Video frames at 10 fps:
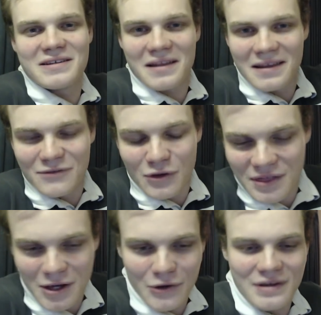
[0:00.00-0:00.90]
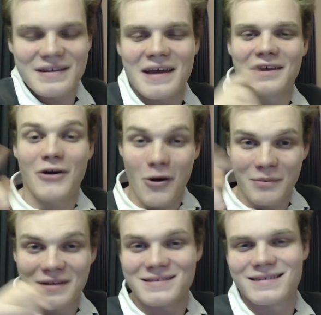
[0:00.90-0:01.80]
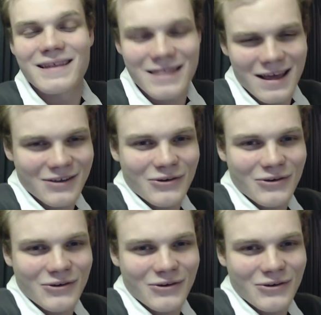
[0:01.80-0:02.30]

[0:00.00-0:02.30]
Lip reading: leave your theories in the comments. Thank